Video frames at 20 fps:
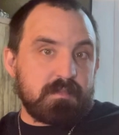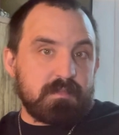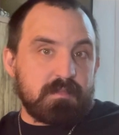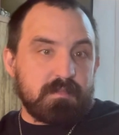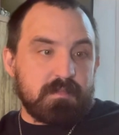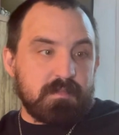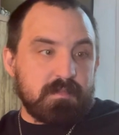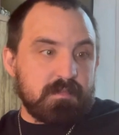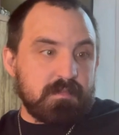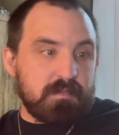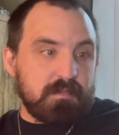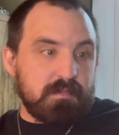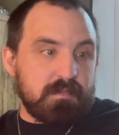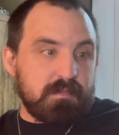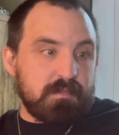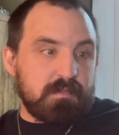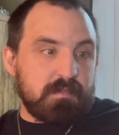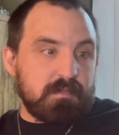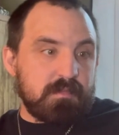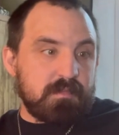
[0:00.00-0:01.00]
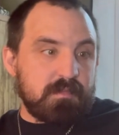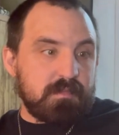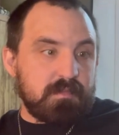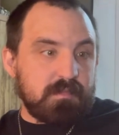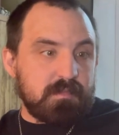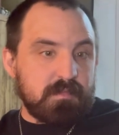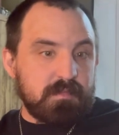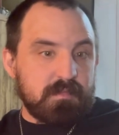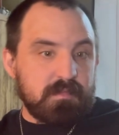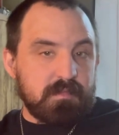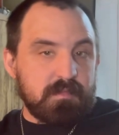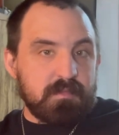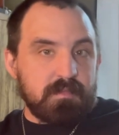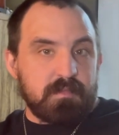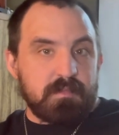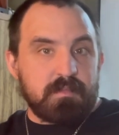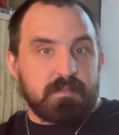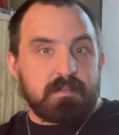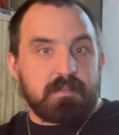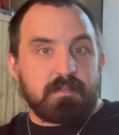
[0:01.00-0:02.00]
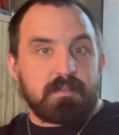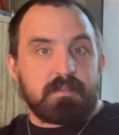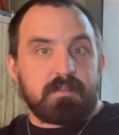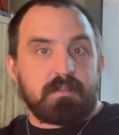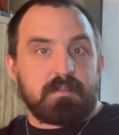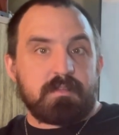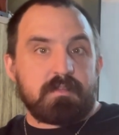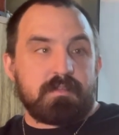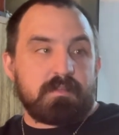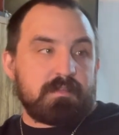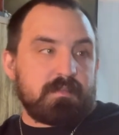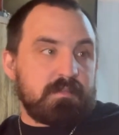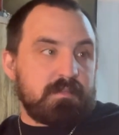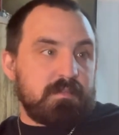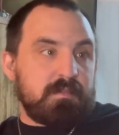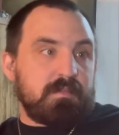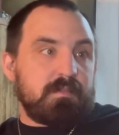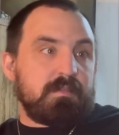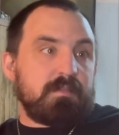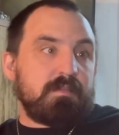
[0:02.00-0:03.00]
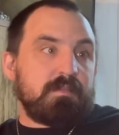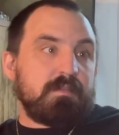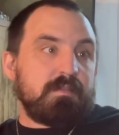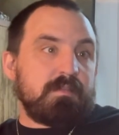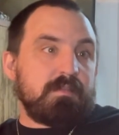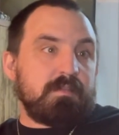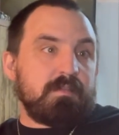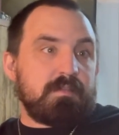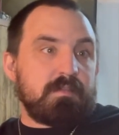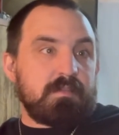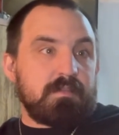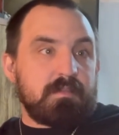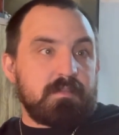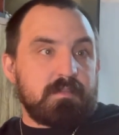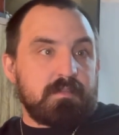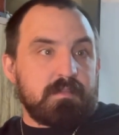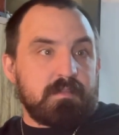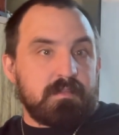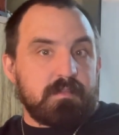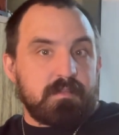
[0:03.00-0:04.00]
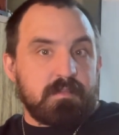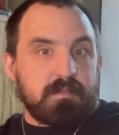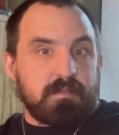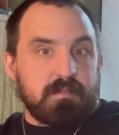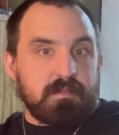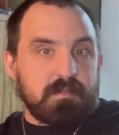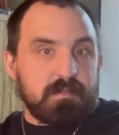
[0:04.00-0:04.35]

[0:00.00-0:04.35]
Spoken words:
This person isn't speaking.